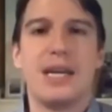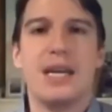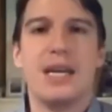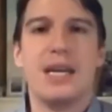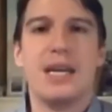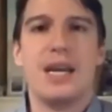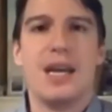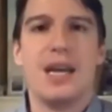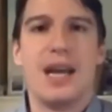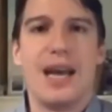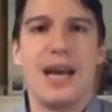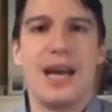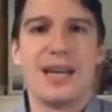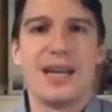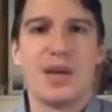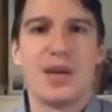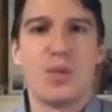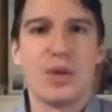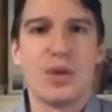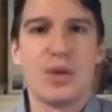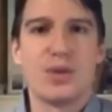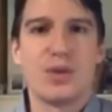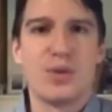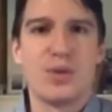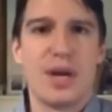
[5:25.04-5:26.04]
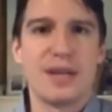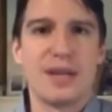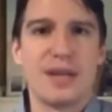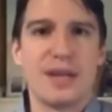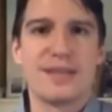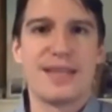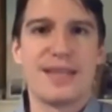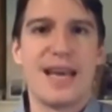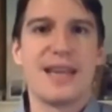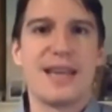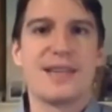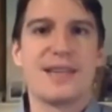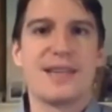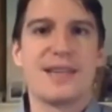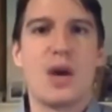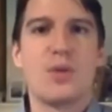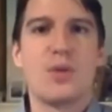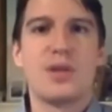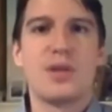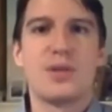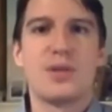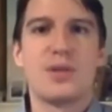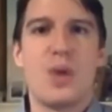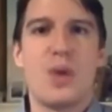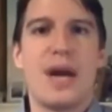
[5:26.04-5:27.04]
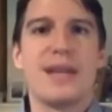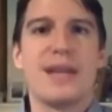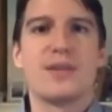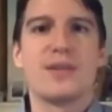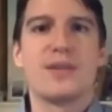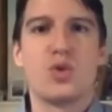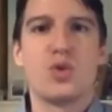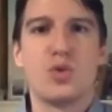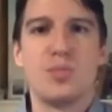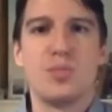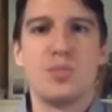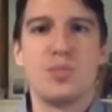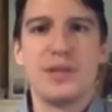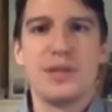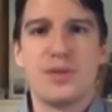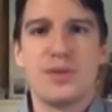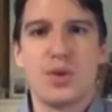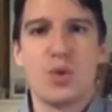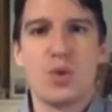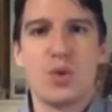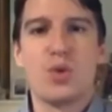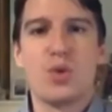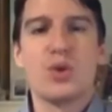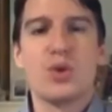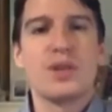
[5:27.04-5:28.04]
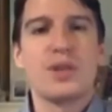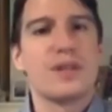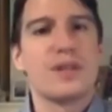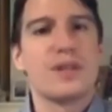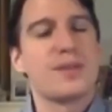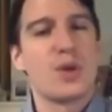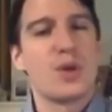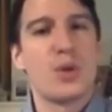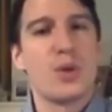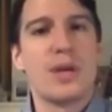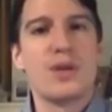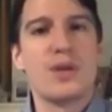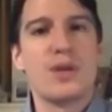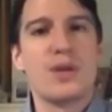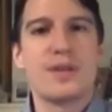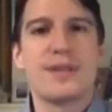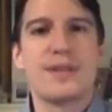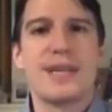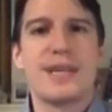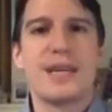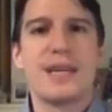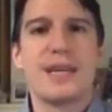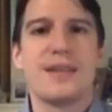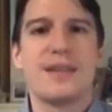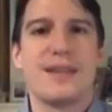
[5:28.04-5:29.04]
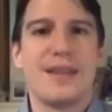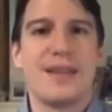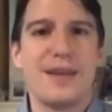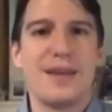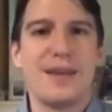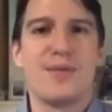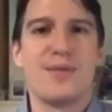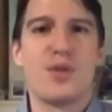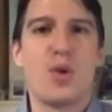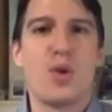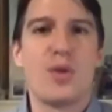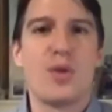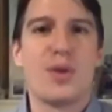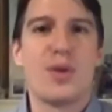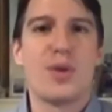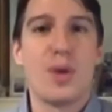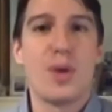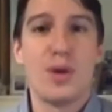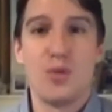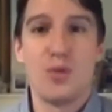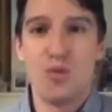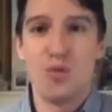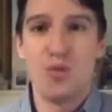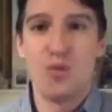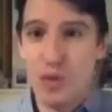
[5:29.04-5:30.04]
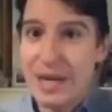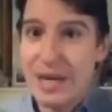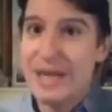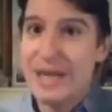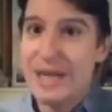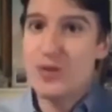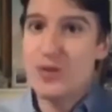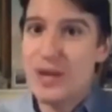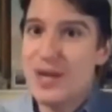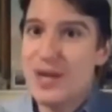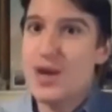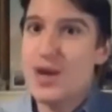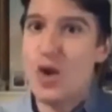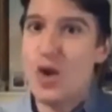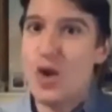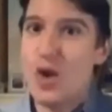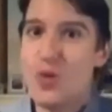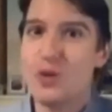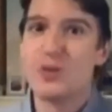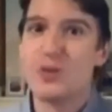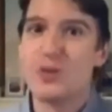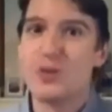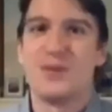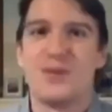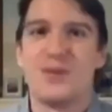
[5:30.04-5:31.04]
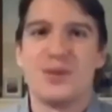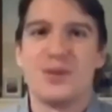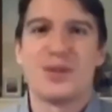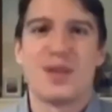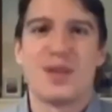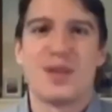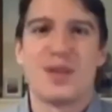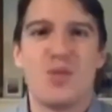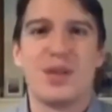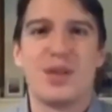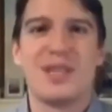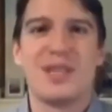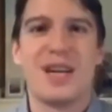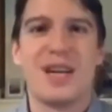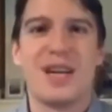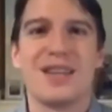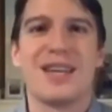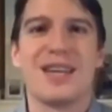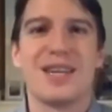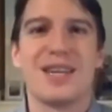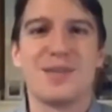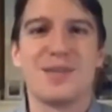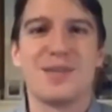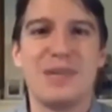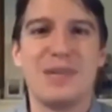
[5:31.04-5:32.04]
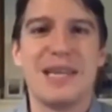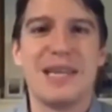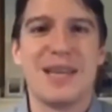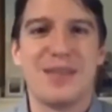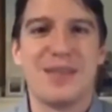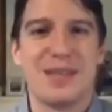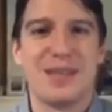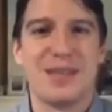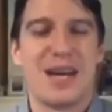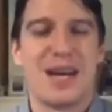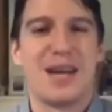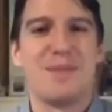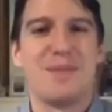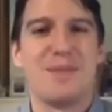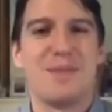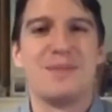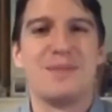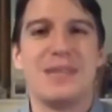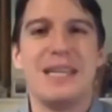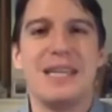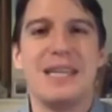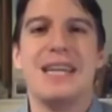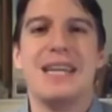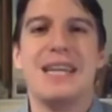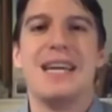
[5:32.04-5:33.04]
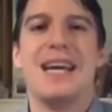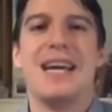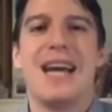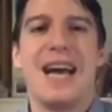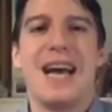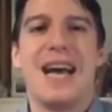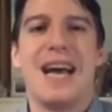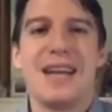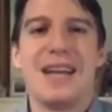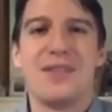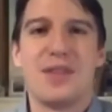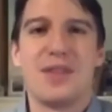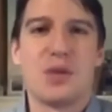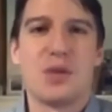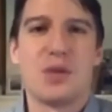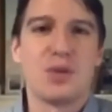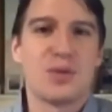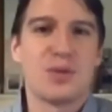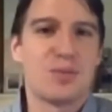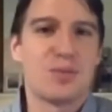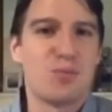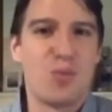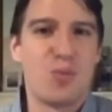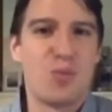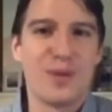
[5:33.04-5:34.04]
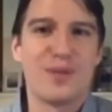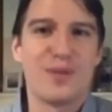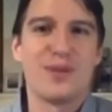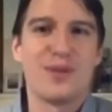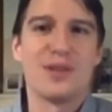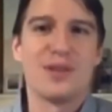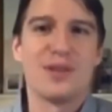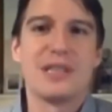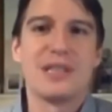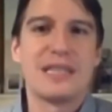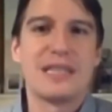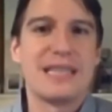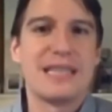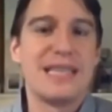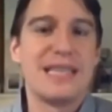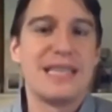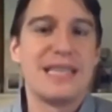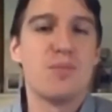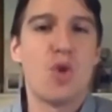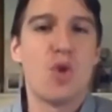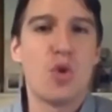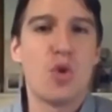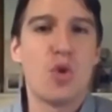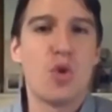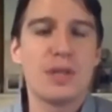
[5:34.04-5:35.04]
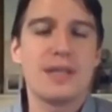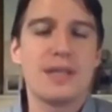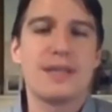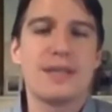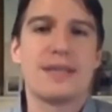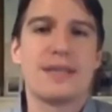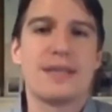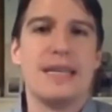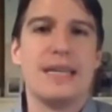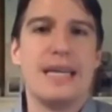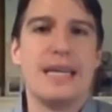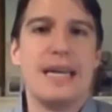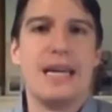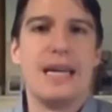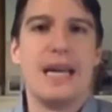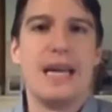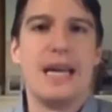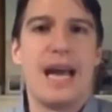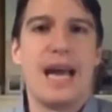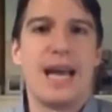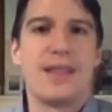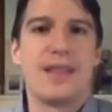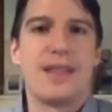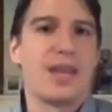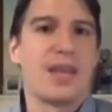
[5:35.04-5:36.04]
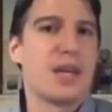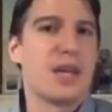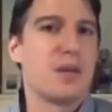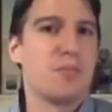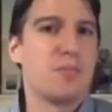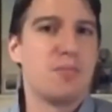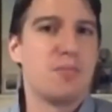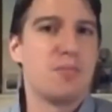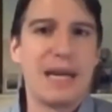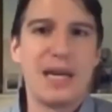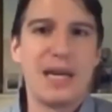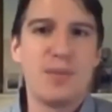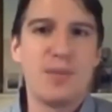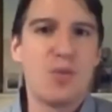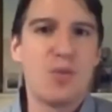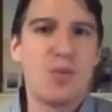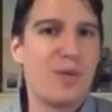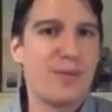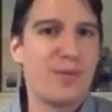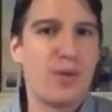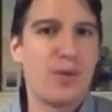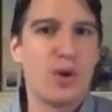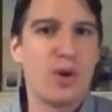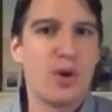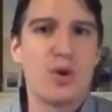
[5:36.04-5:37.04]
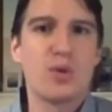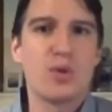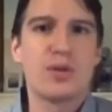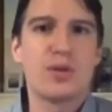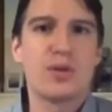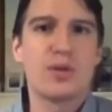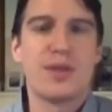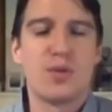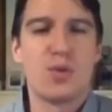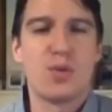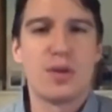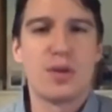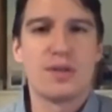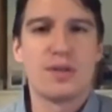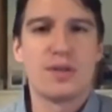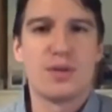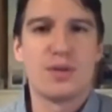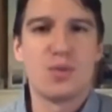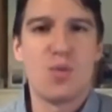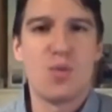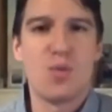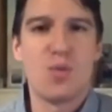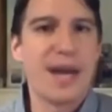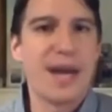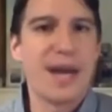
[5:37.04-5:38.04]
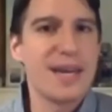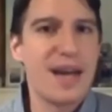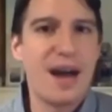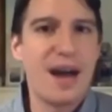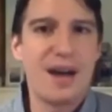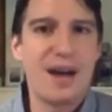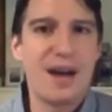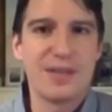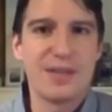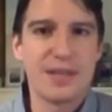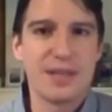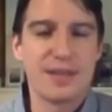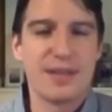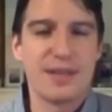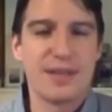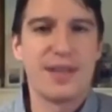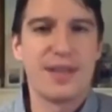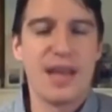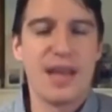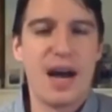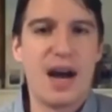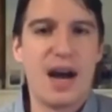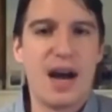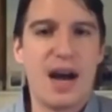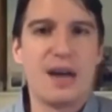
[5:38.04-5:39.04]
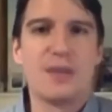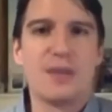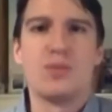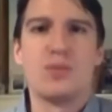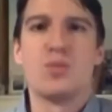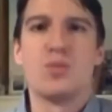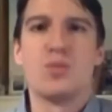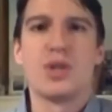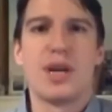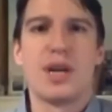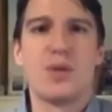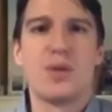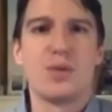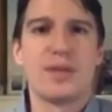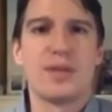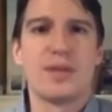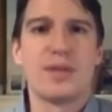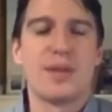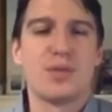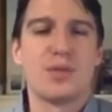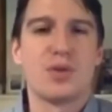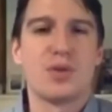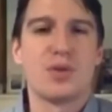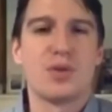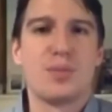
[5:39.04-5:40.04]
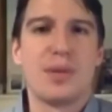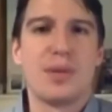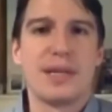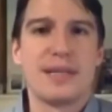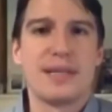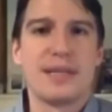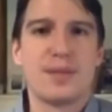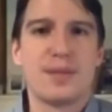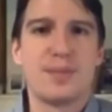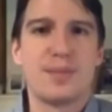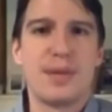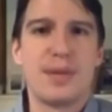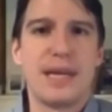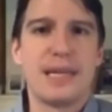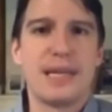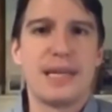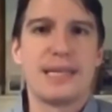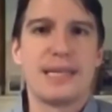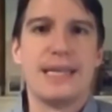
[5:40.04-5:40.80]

And I wanted to understand how these wines could be so good and so interesting, even though they were really, really old for someone young like me at the time. And that was one of the key moments. And then many more followed. There was a wine harvest in the Ahr, which I was able to participate.